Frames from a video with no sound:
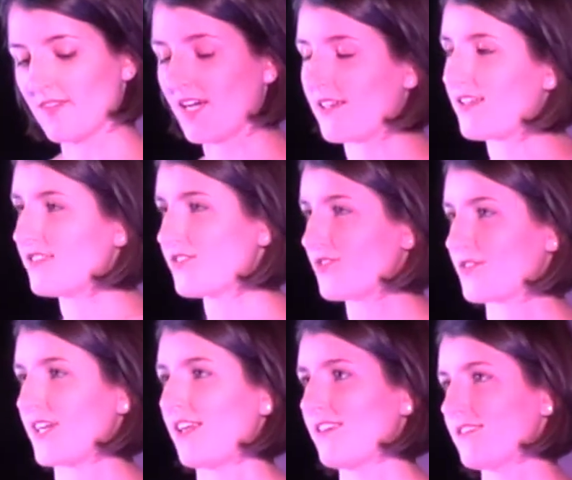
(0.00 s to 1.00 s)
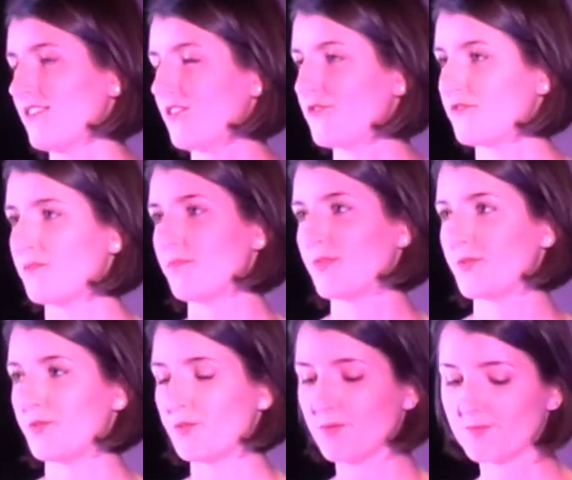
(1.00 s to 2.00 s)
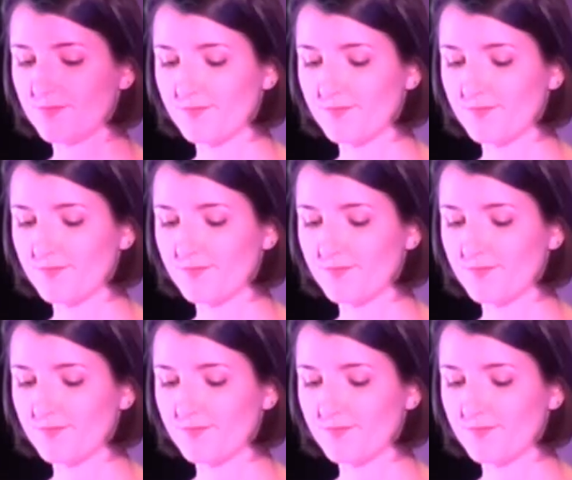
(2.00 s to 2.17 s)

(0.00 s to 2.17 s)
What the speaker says: A history of blue.